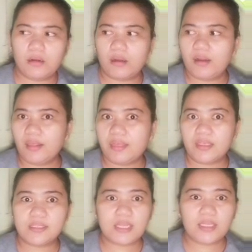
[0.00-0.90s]
Earth
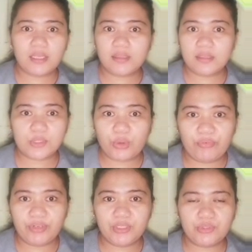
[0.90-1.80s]
is not yet
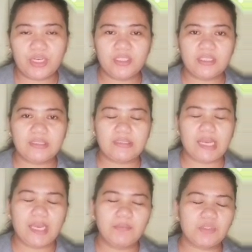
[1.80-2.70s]
discovered during that
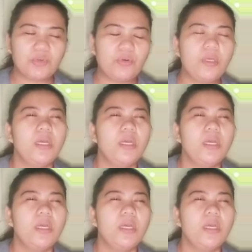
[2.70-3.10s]
time. So,